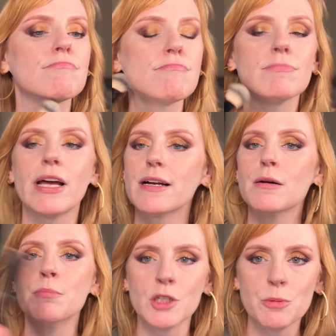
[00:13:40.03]
like
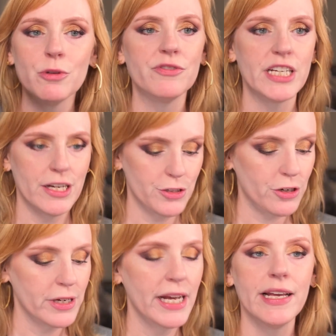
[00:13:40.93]
multiple videos
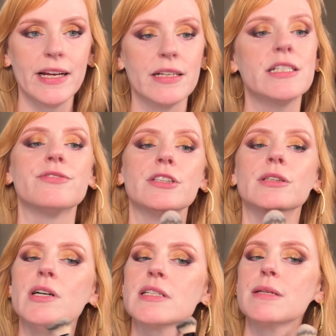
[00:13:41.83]
creating different
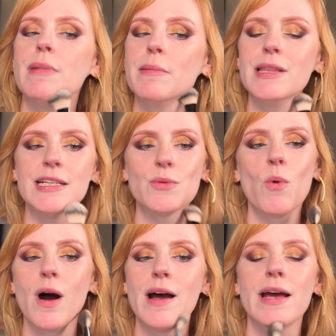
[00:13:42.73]
looks, and maybe that's
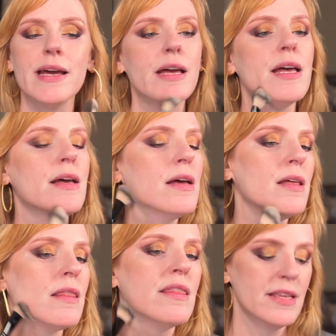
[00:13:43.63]
why
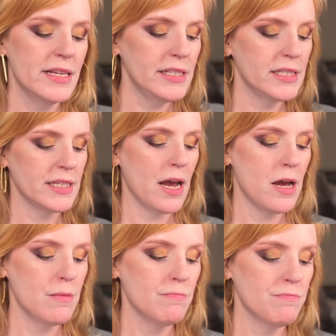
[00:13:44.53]
this
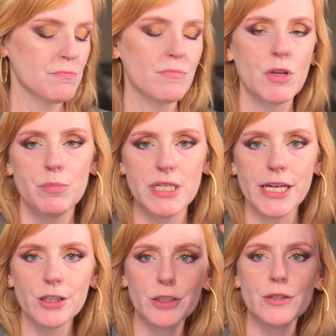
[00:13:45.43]

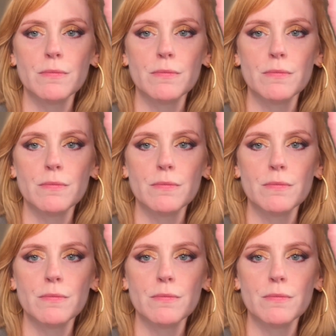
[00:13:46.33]
particular